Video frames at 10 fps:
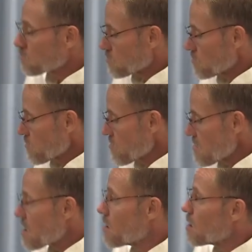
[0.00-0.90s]

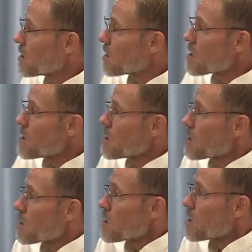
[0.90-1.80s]
(no one is talking)